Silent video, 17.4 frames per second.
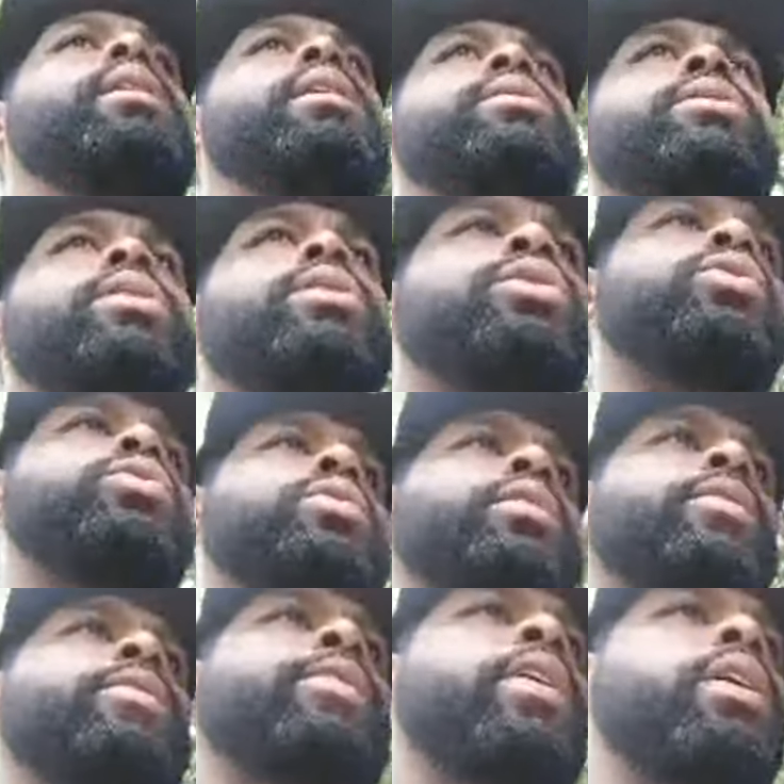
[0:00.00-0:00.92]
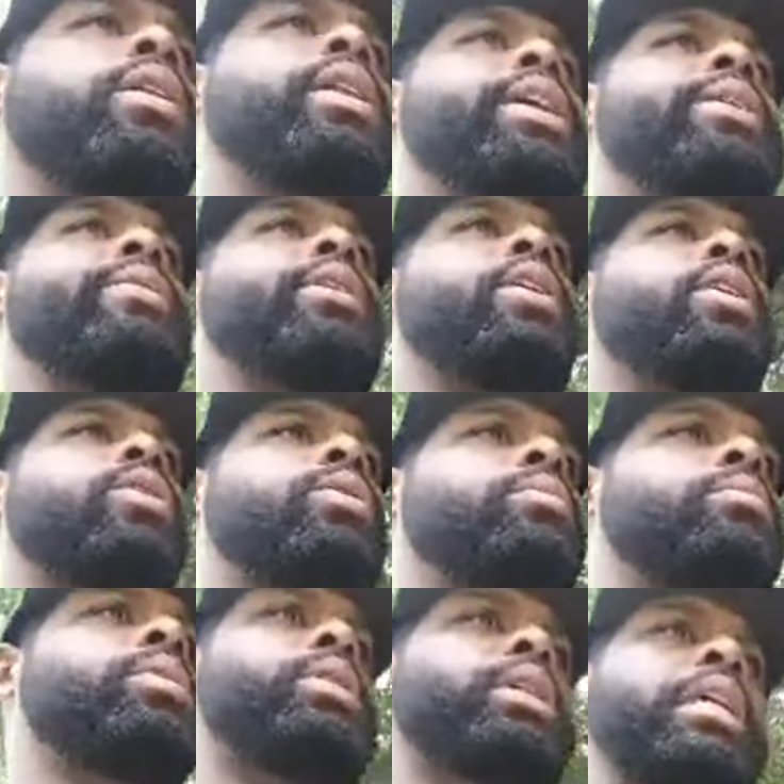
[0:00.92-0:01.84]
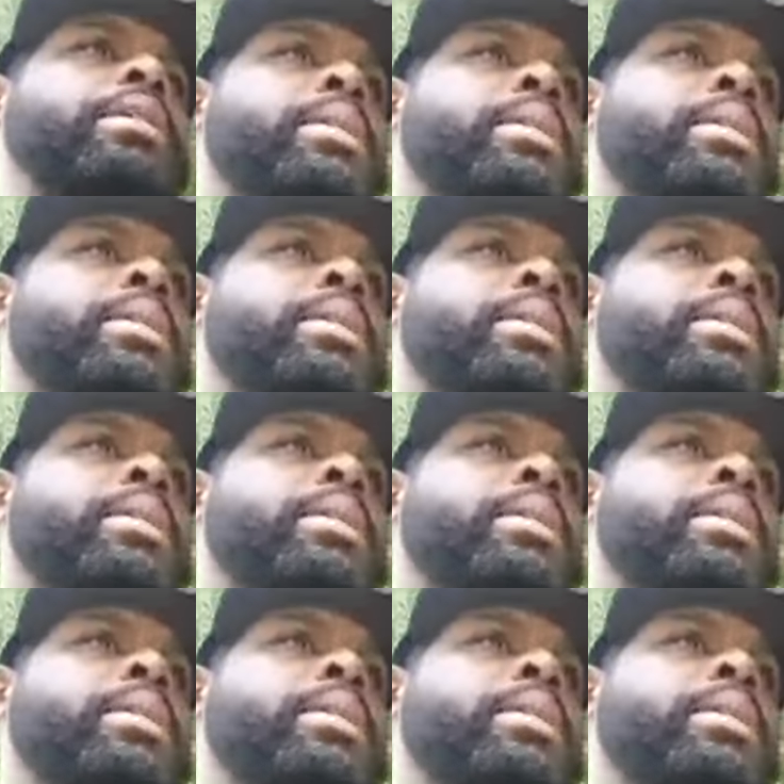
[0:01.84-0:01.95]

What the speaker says: It's the dude that fought Larry Holmes.